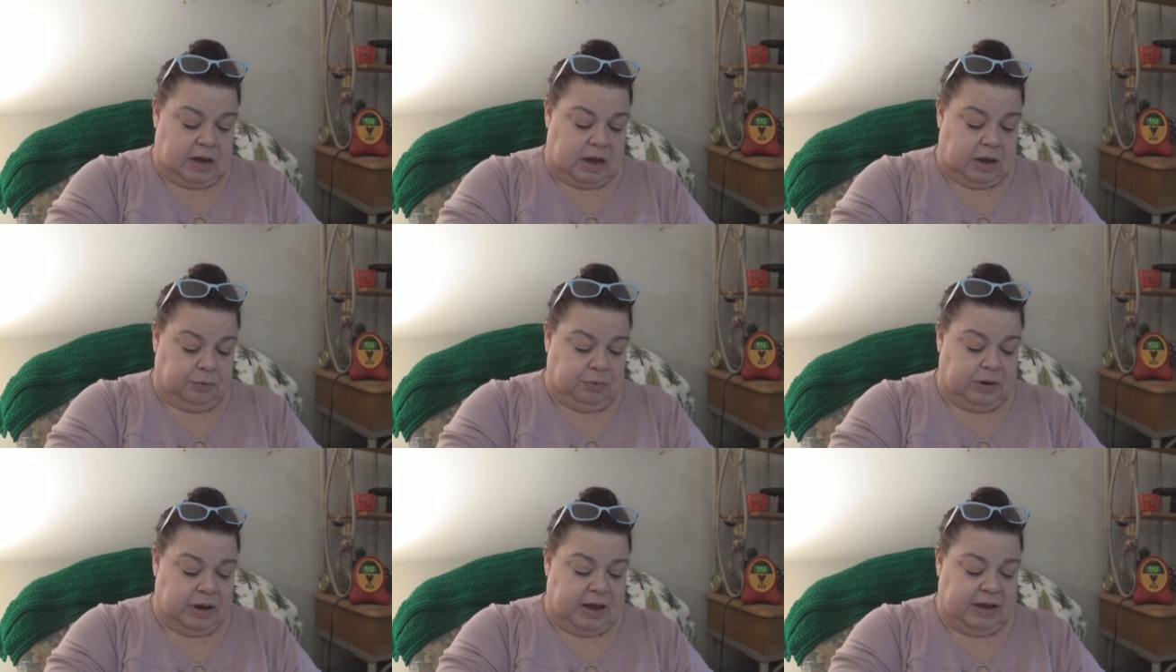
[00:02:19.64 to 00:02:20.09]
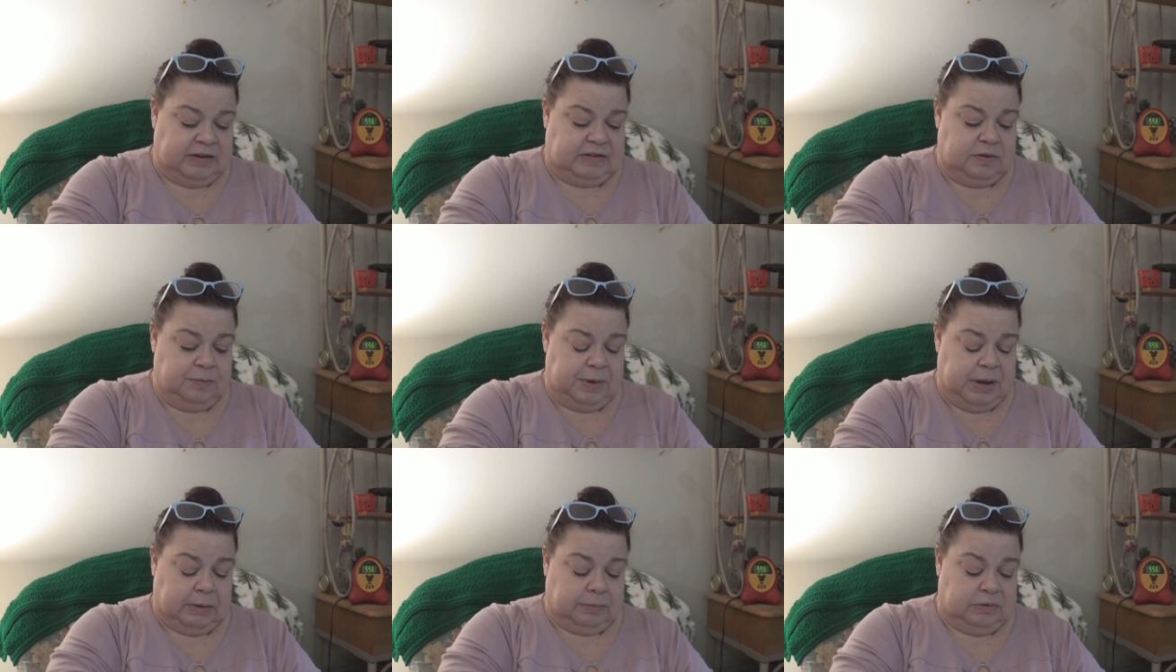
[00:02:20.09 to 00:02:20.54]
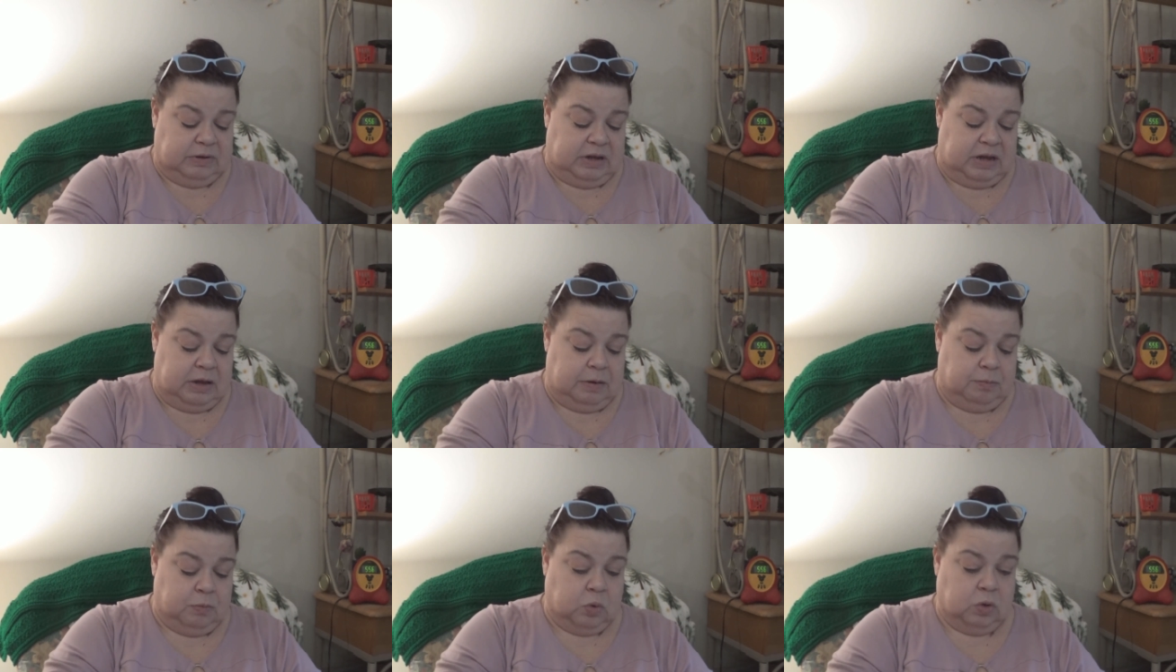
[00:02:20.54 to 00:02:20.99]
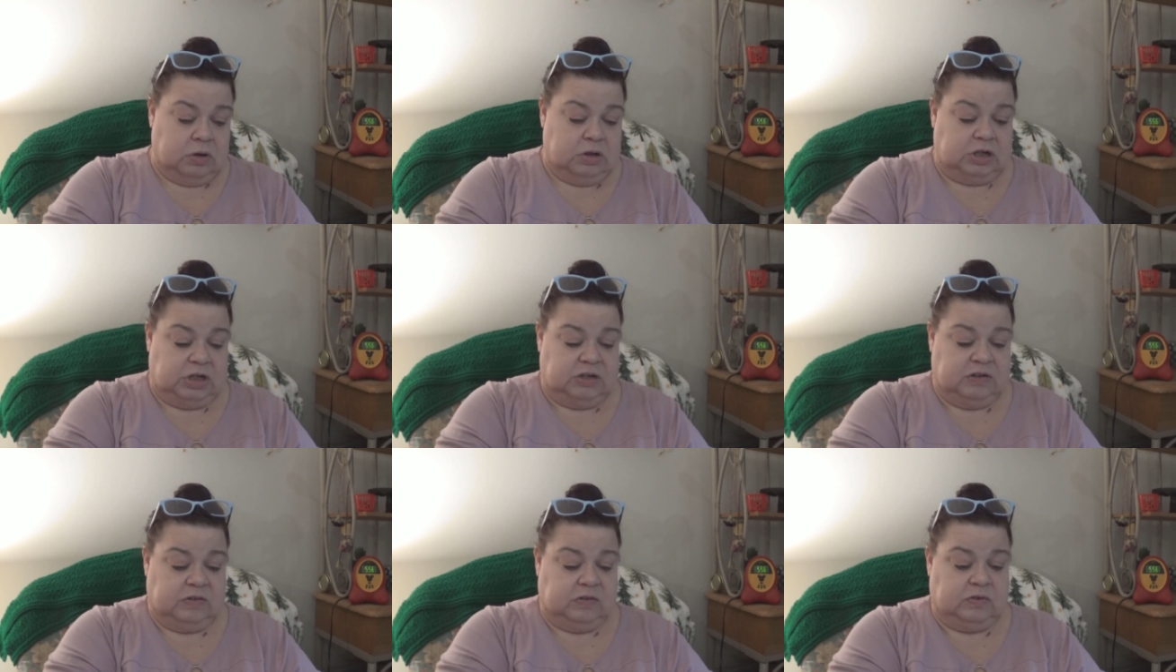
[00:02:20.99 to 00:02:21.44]
I would like to be able to get more
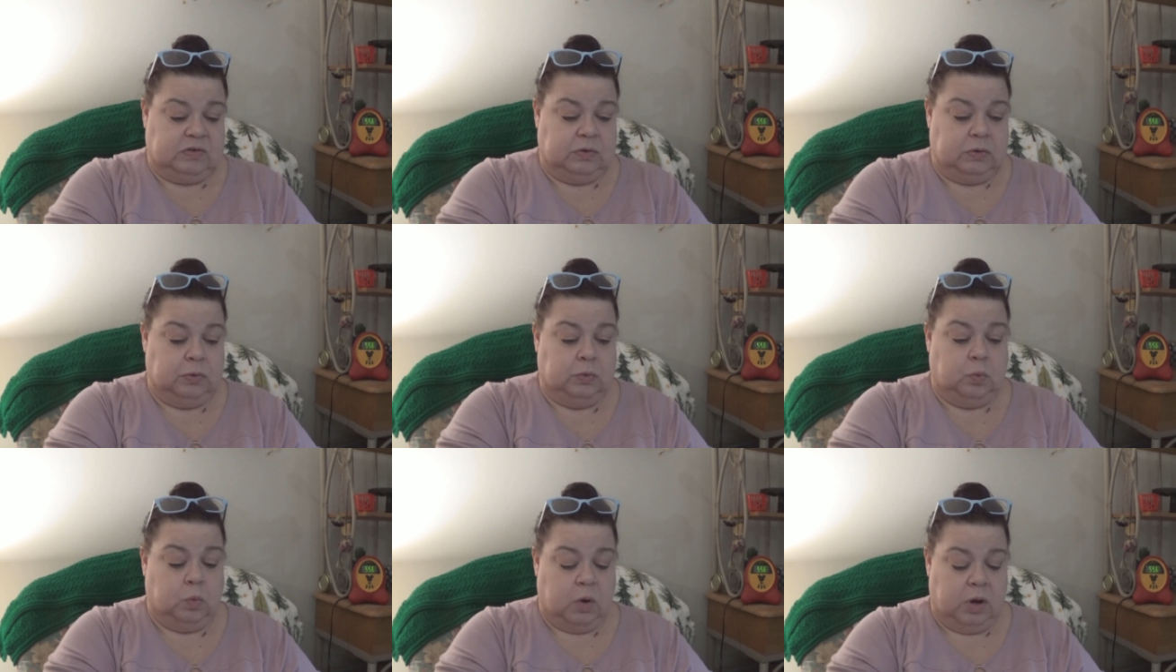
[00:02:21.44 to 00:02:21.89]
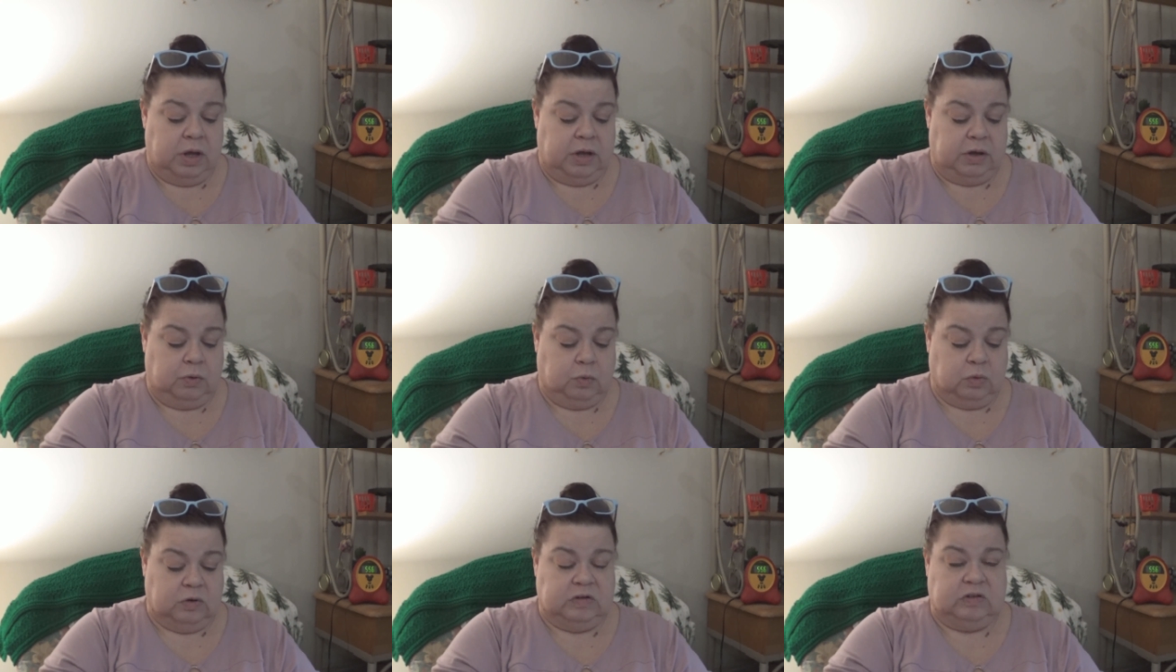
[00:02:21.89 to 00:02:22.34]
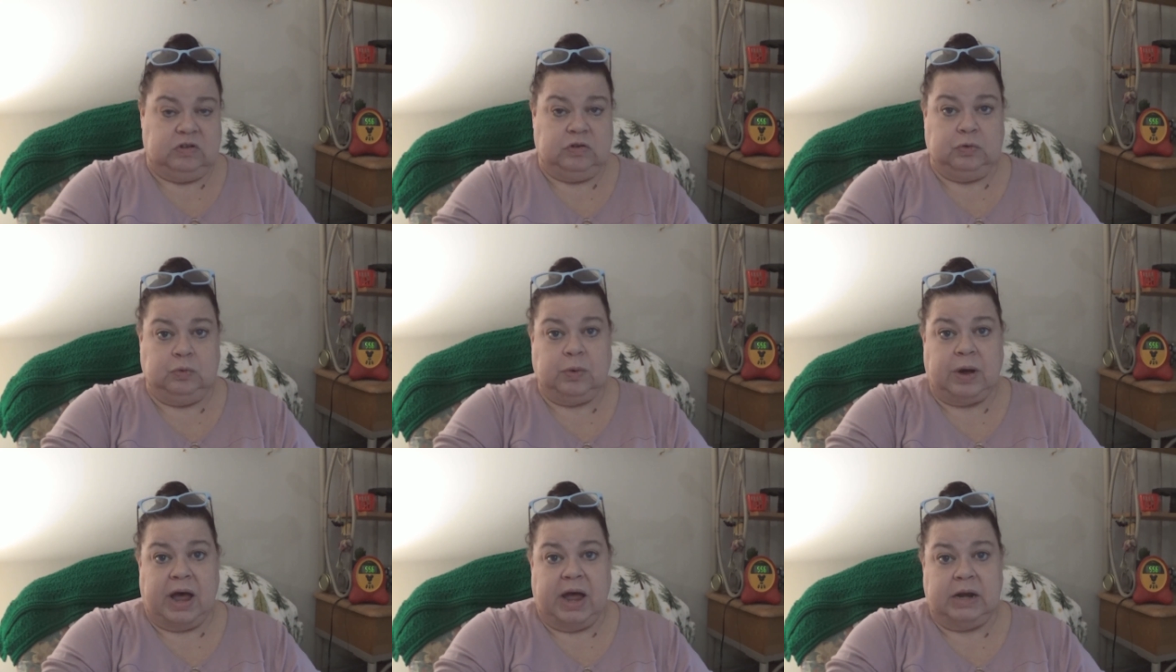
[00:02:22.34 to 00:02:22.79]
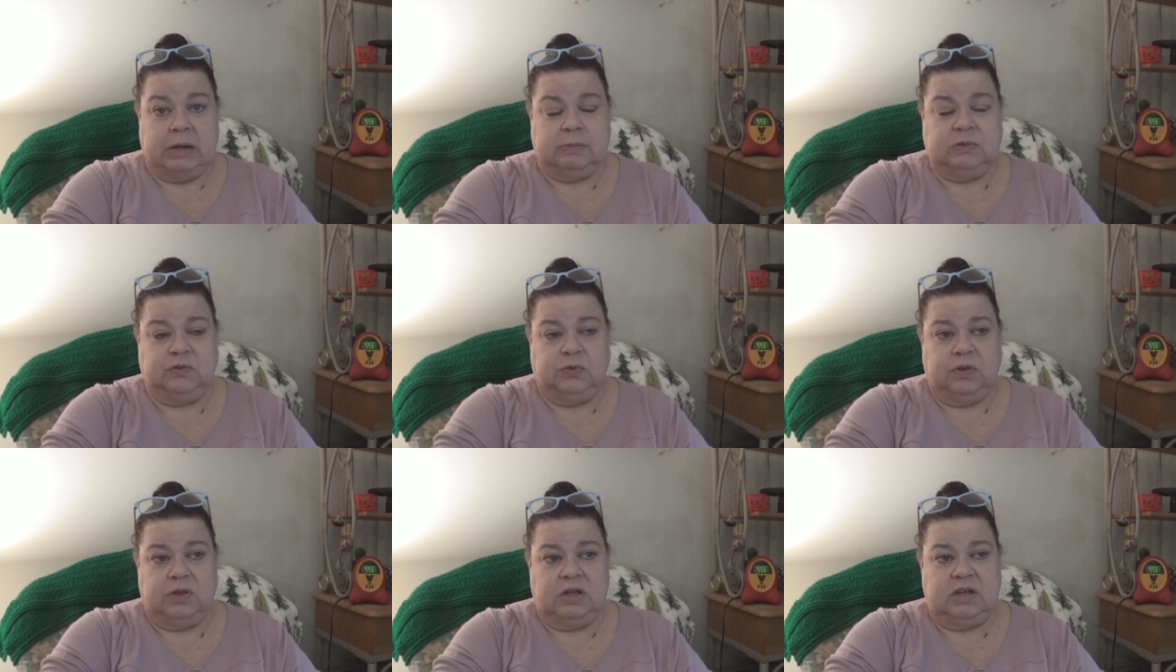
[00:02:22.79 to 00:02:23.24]
than just one or two
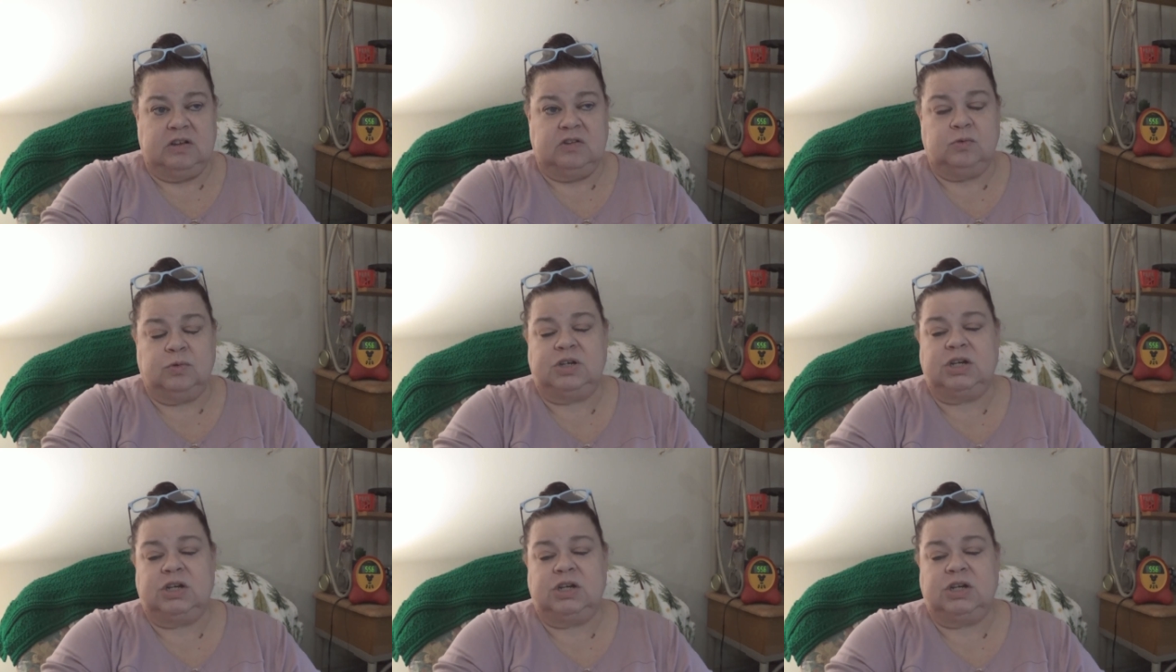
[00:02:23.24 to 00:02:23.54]
items for the kids,